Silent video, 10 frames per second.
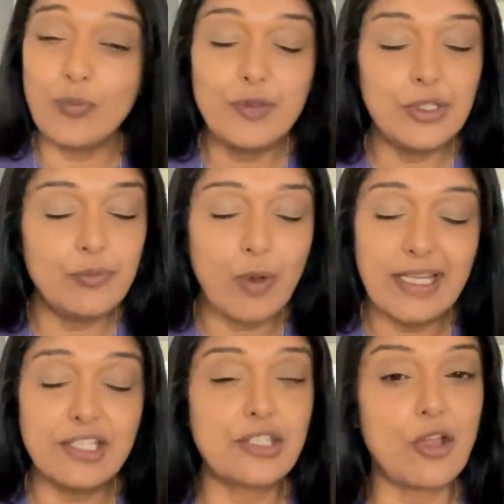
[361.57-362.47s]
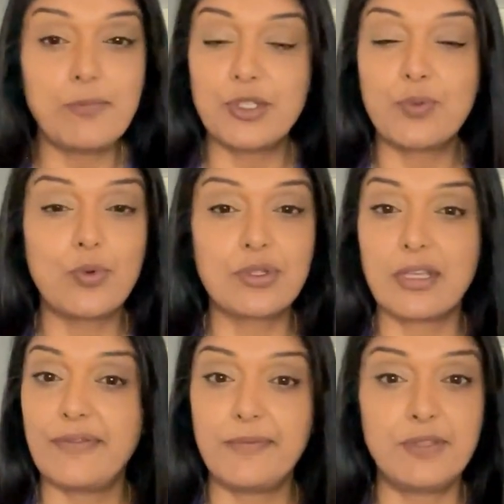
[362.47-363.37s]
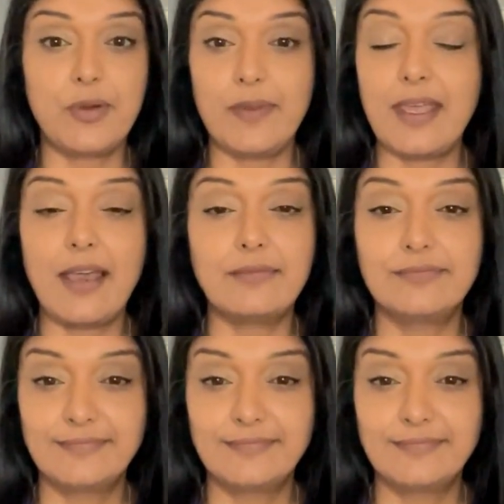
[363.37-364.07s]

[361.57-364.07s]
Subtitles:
you waste so much water from doing that.